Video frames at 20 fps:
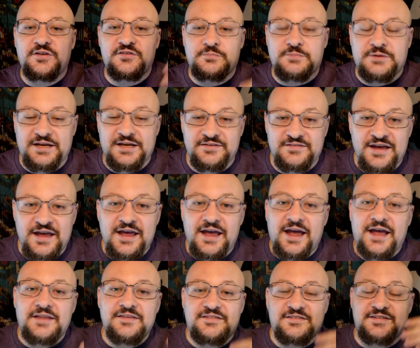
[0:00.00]
these planes
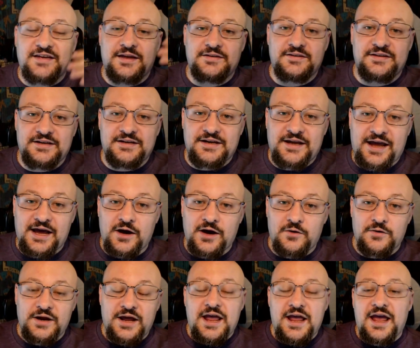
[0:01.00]
and sending it
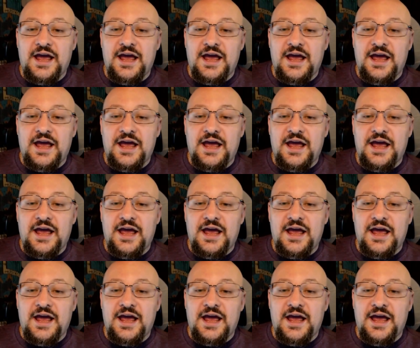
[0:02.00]
out.